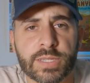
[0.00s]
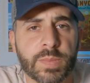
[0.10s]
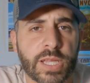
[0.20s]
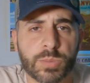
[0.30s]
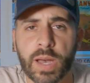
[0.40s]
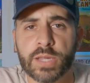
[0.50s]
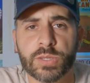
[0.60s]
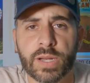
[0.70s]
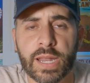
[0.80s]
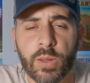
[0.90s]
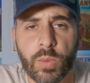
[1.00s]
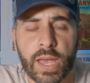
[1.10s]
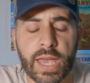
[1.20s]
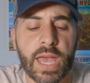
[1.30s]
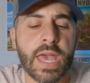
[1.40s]
I'm not sponsored in any
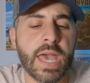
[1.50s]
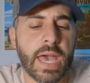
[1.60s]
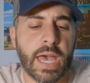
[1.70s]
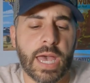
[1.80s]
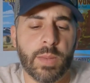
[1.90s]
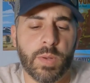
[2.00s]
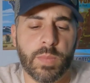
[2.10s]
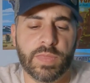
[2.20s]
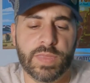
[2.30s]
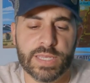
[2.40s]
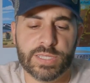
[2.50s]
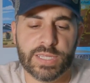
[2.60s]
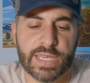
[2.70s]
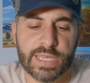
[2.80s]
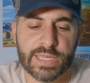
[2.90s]
way, but this
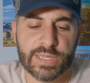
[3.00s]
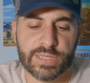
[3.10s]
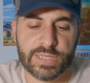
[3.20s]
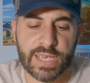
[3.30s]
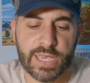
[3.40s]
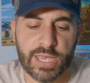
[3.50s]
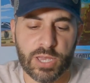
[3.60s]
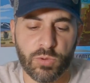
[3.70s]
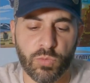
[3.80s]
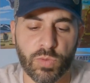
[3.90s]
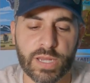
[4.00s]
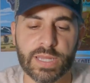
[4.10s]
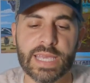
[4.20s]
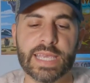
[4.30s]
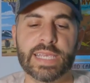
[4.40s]
is a
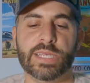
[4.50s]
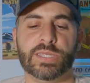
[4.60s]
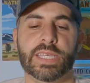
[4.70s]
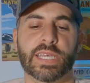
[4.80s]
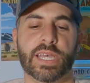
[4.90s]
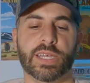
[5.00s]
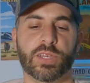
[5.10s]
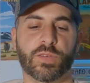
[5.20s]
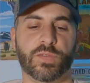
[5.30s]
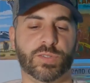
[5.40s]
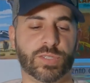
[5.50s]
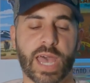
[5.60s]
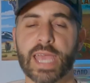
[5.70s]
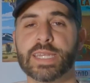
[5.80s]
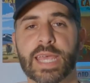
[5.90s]
really easy side